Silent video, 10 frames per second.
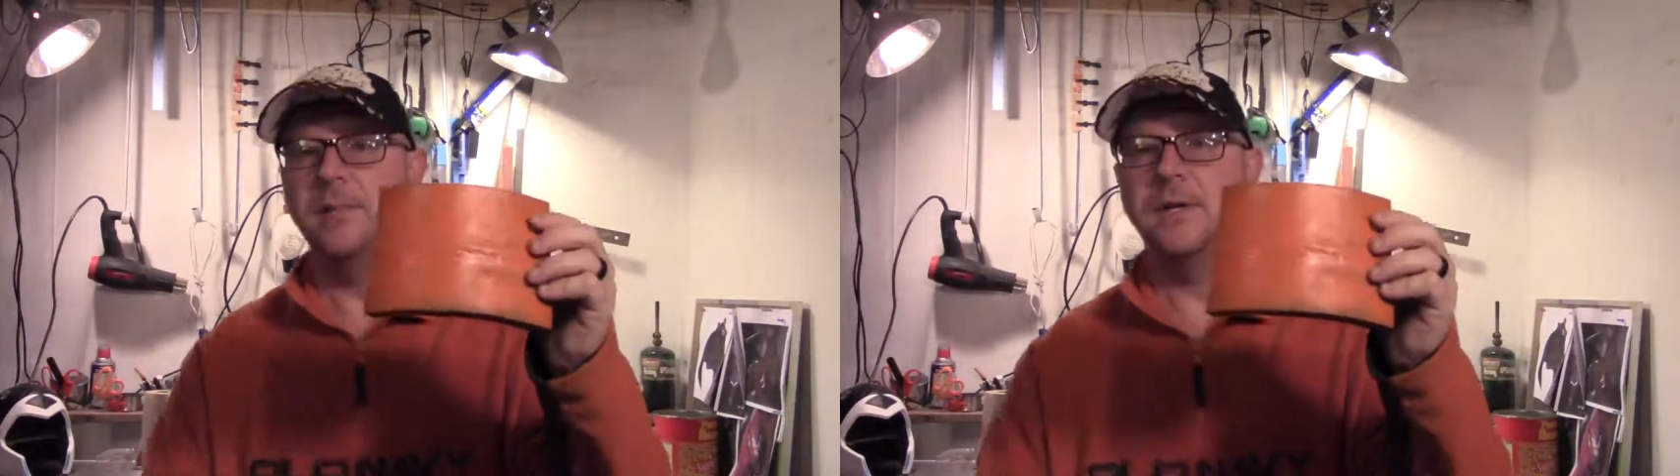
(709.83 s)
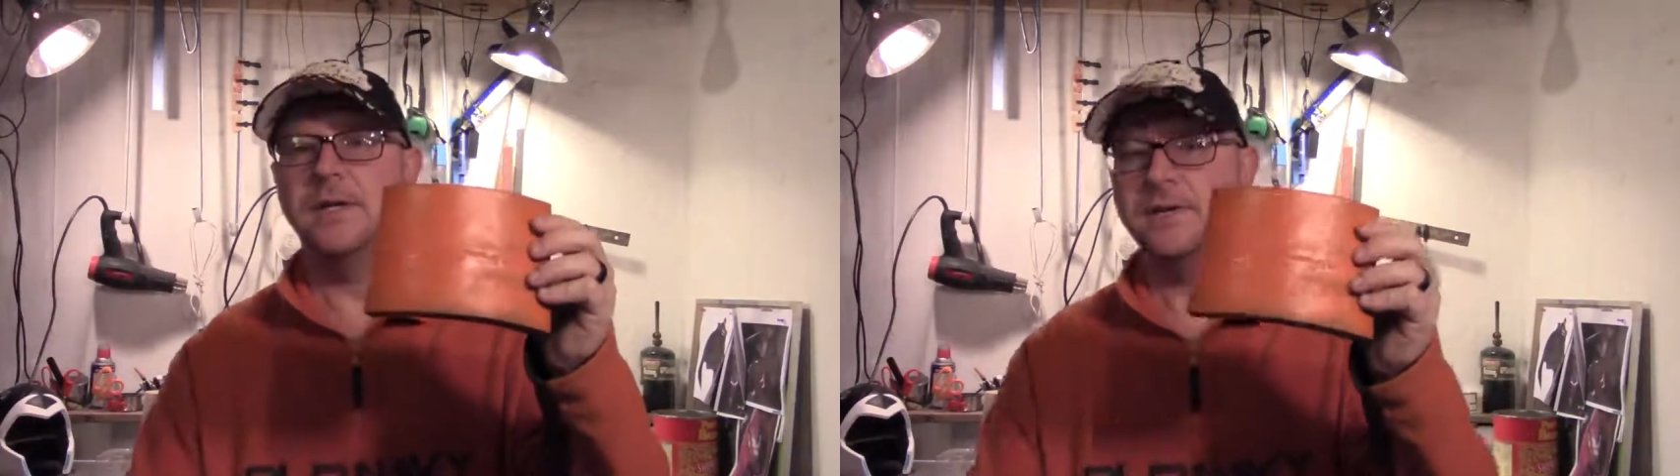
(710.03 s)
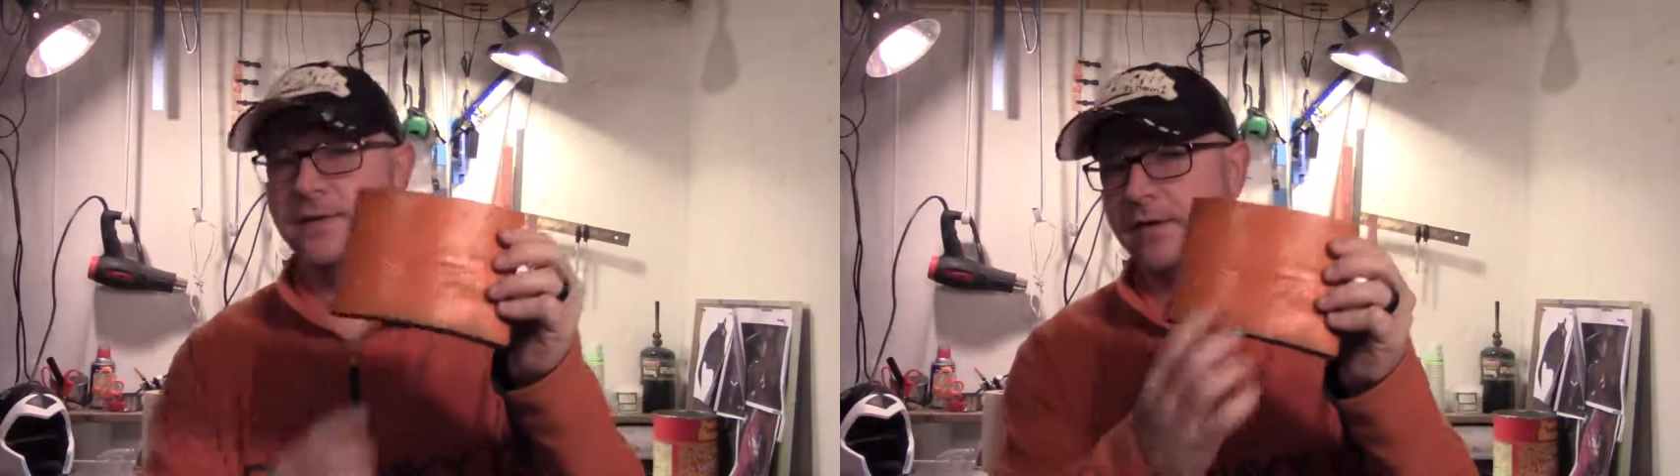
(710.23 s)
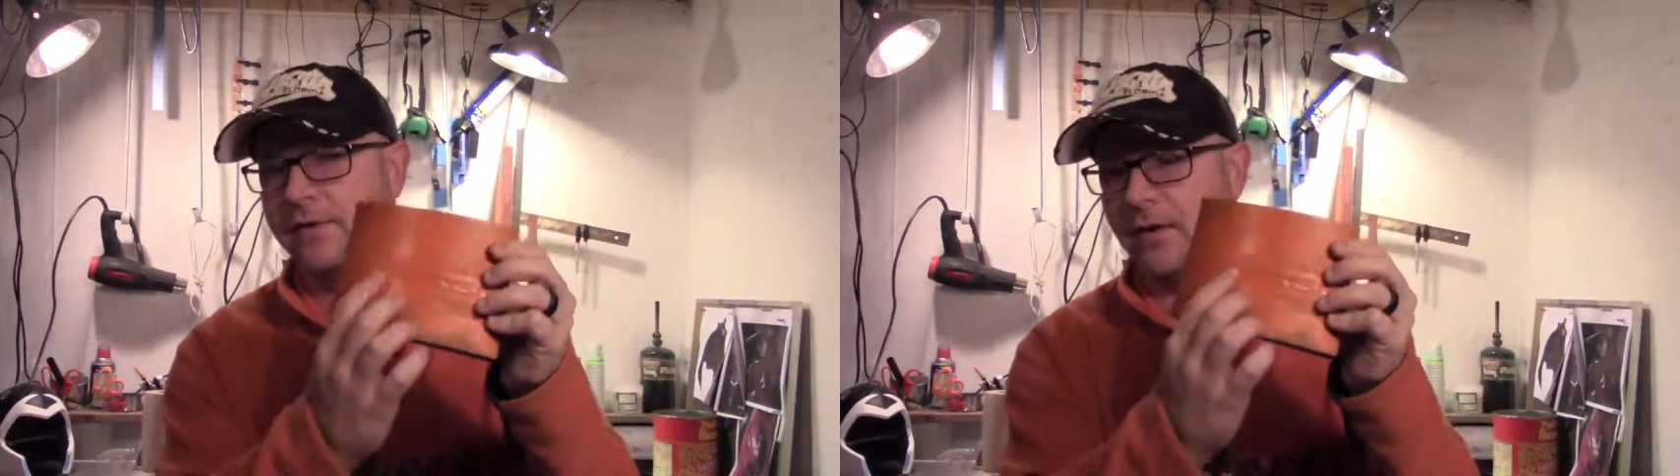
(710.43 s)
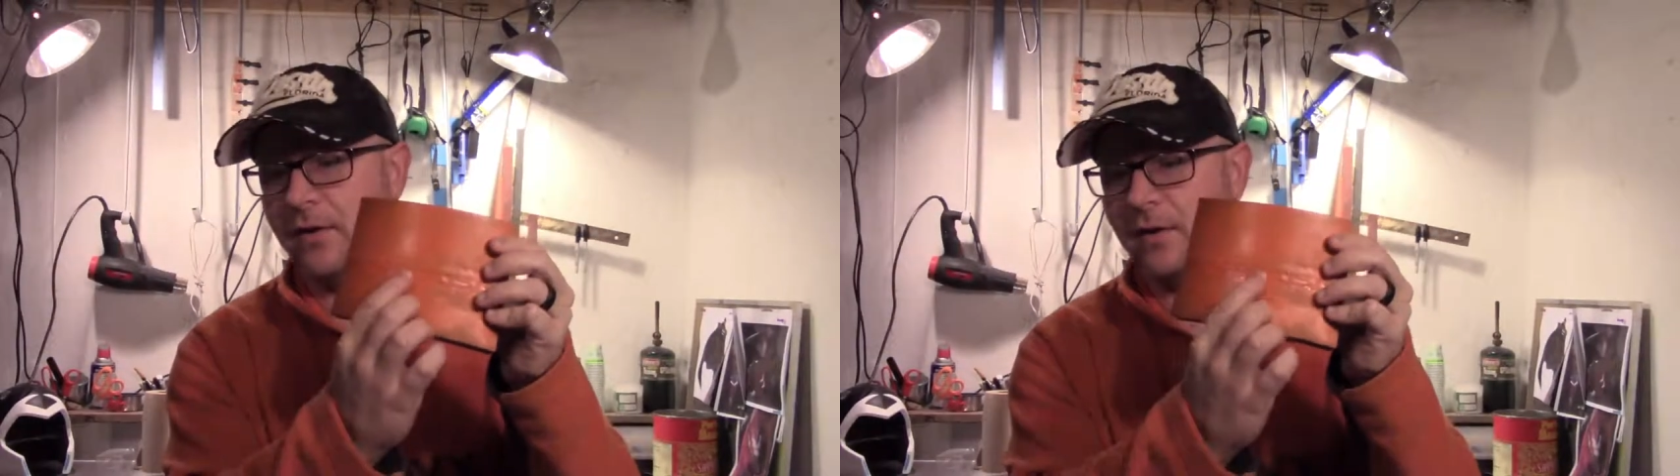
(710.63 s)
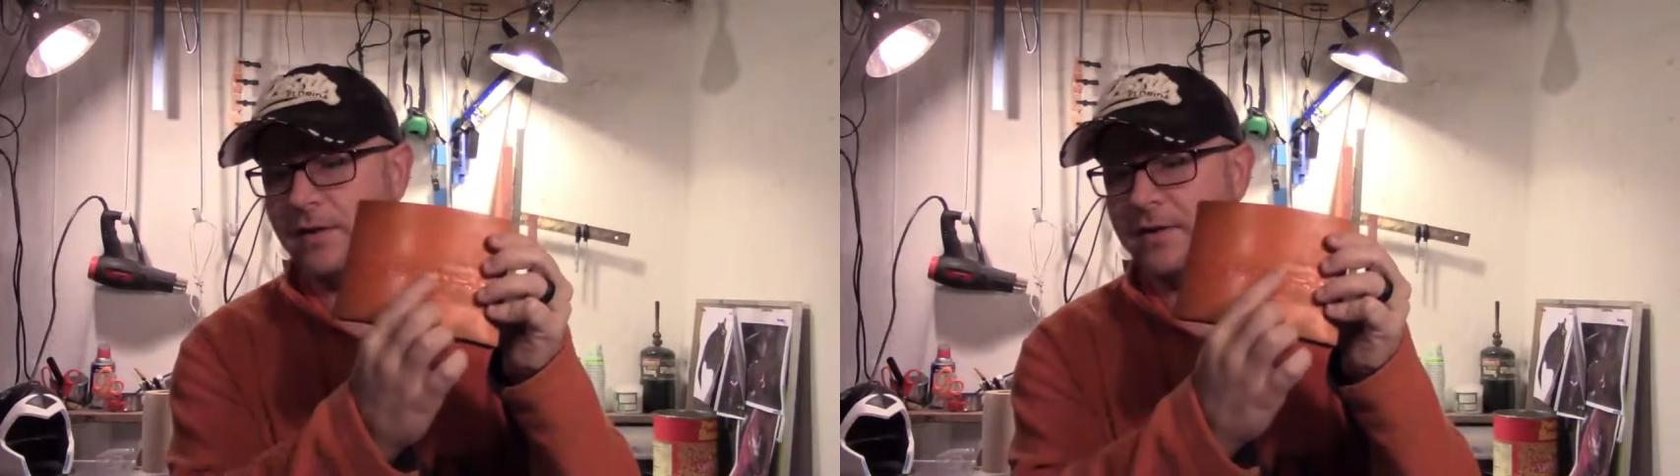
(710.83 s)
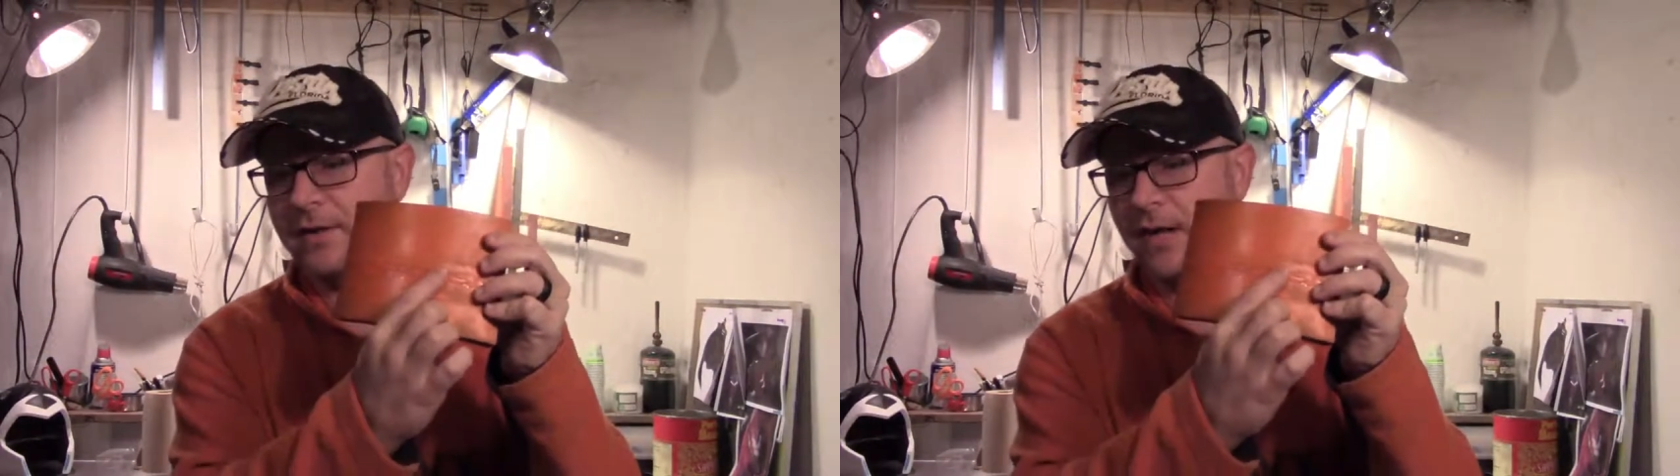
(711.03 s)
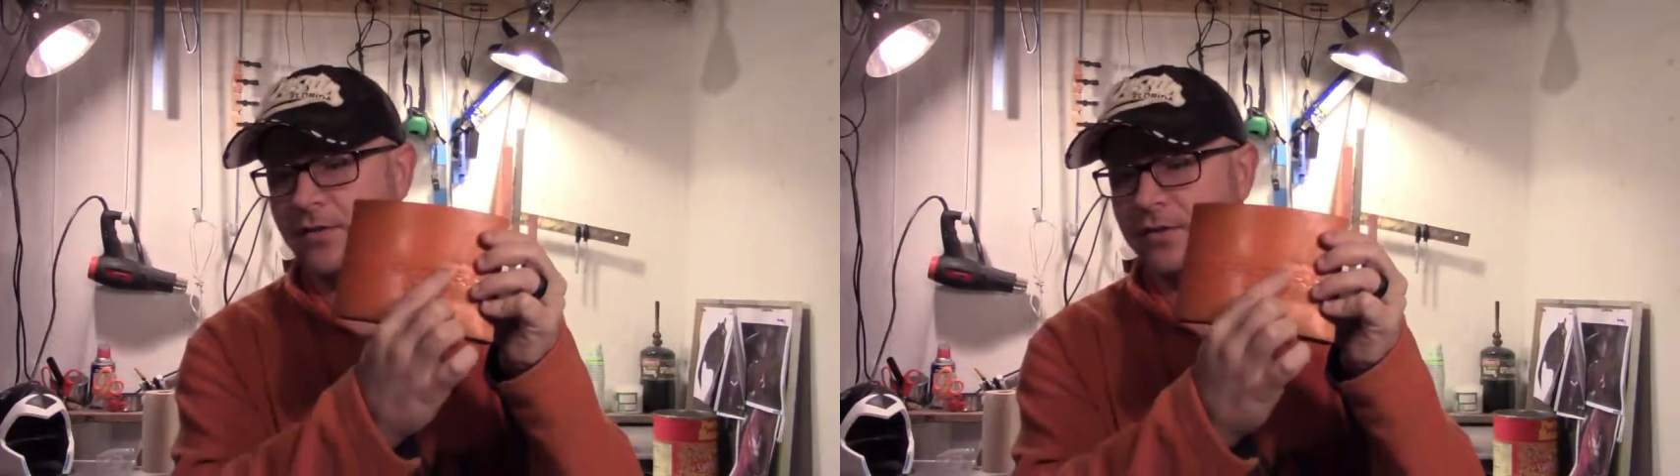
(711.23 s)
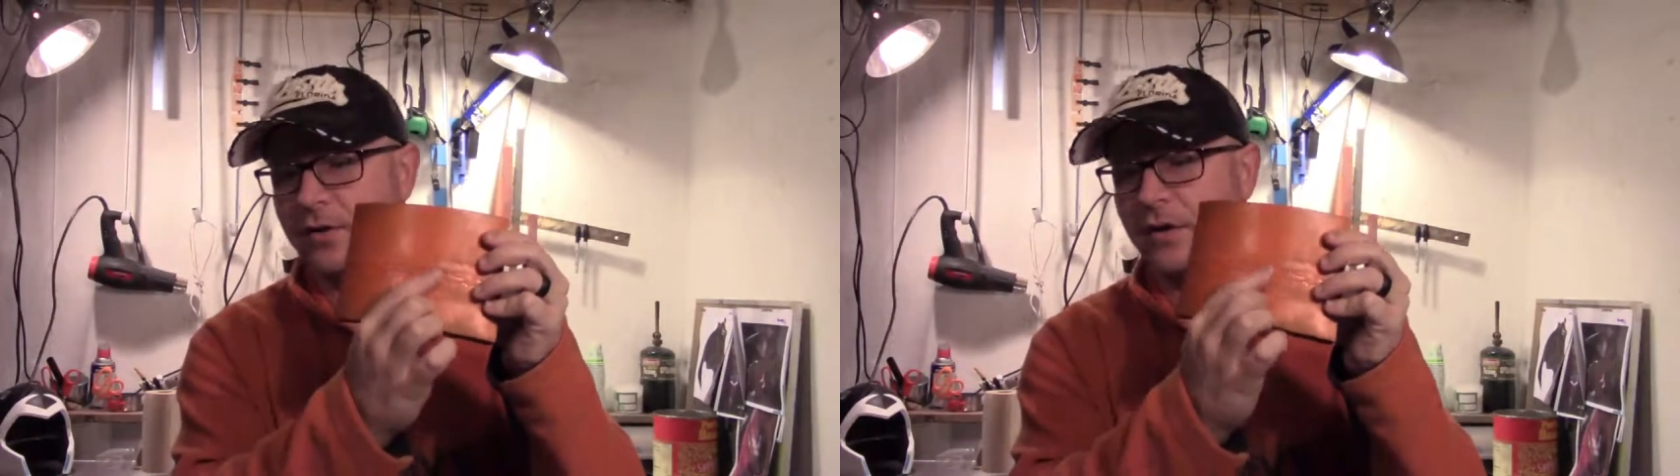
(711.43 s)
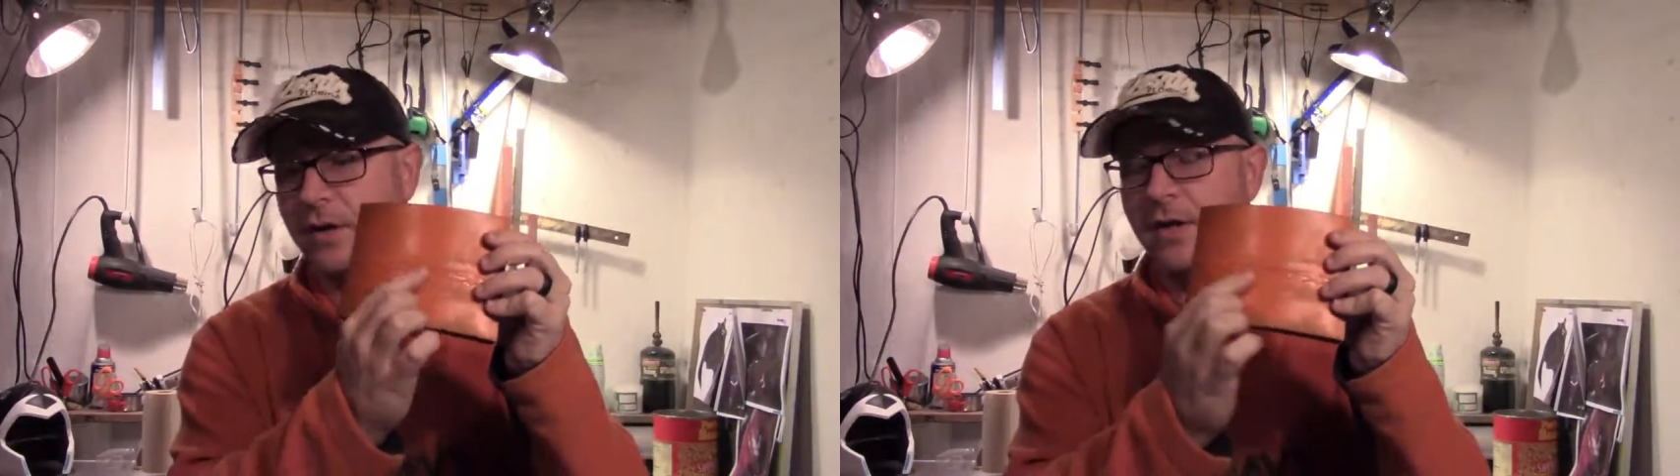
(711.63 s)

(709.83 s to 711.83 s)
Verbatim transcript: because then you've got all this extra